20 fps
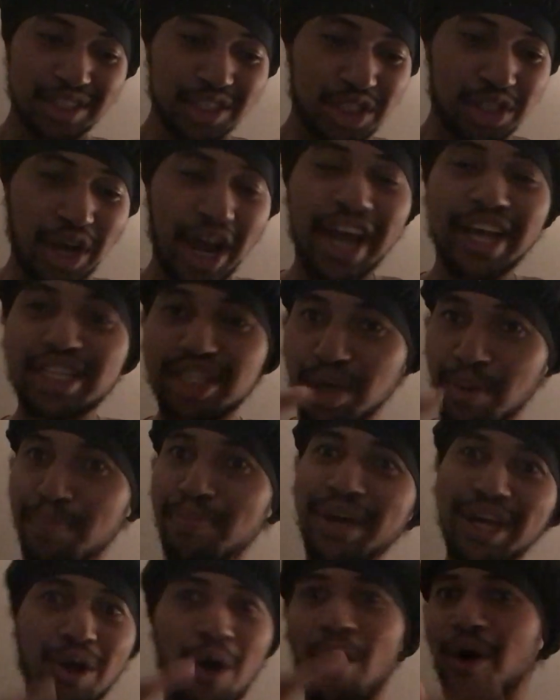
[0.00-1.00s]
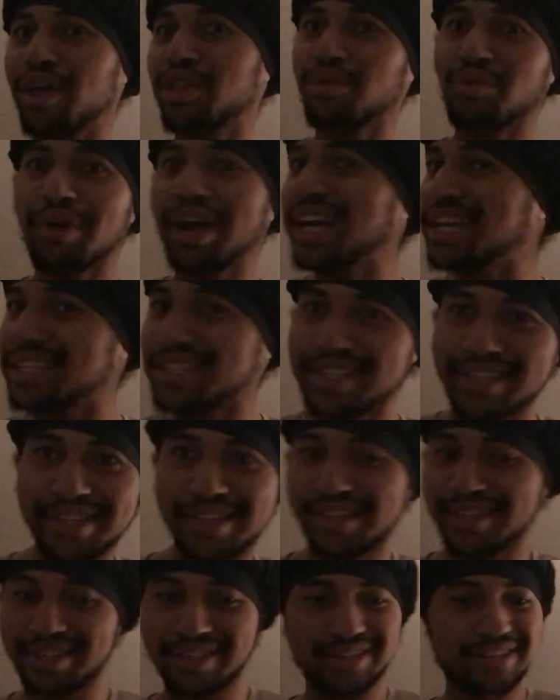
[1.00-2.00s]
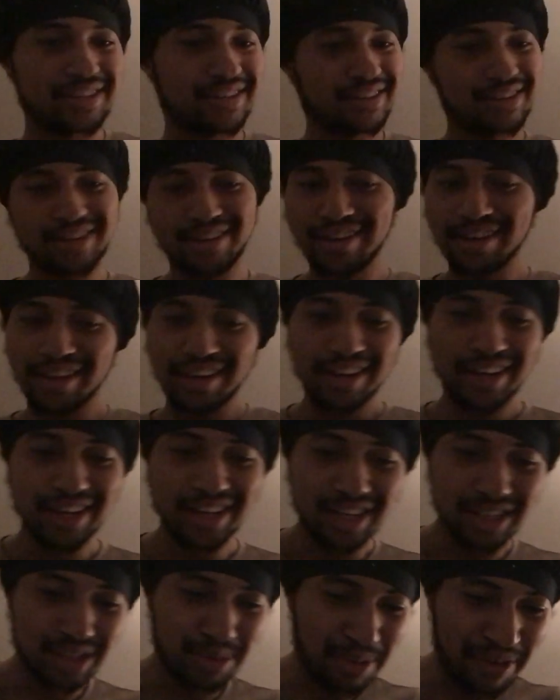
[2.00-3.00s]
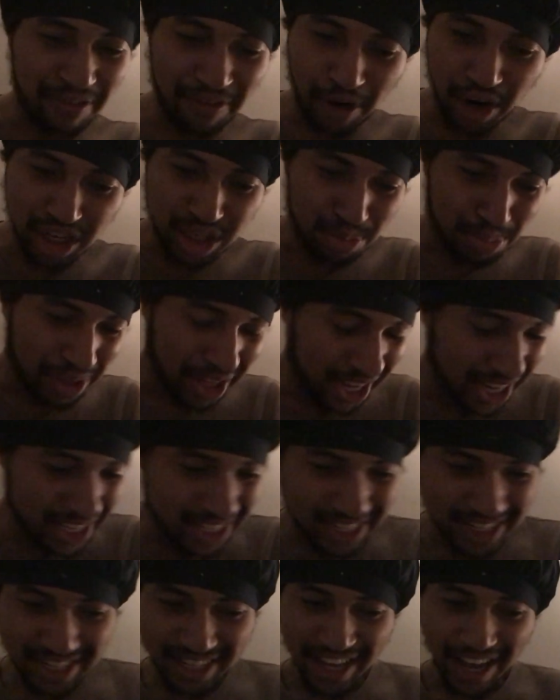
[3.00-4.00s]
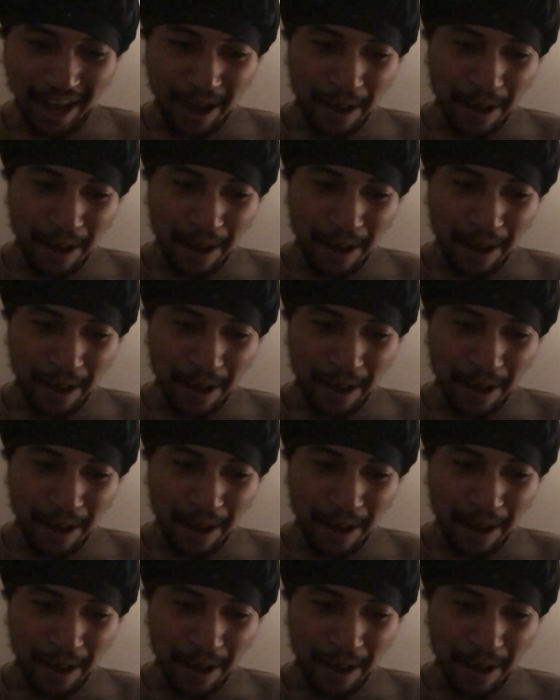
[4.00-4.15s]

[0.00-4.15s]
trying to beat all the races to be first place.